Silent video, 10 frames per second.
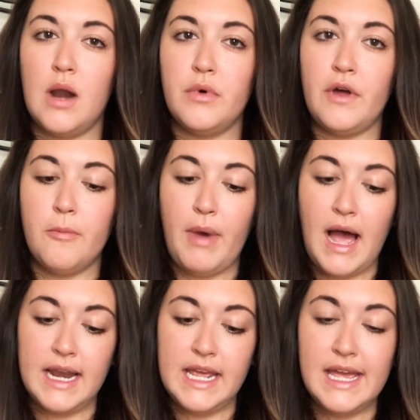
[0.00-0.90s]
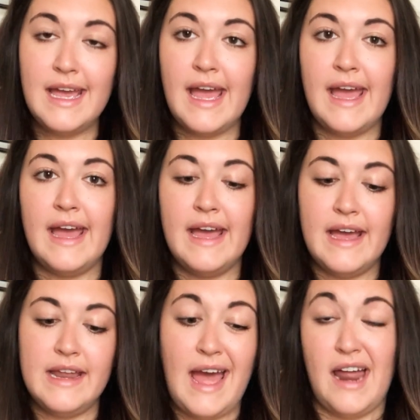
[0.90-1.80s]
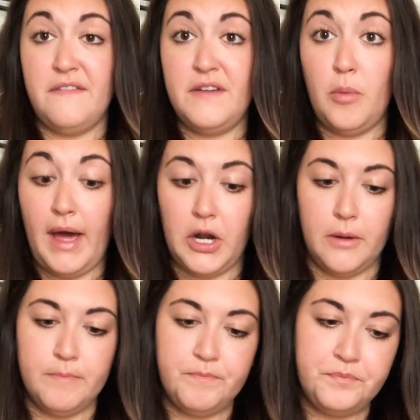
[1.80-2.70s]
on with our body, and how to feel better.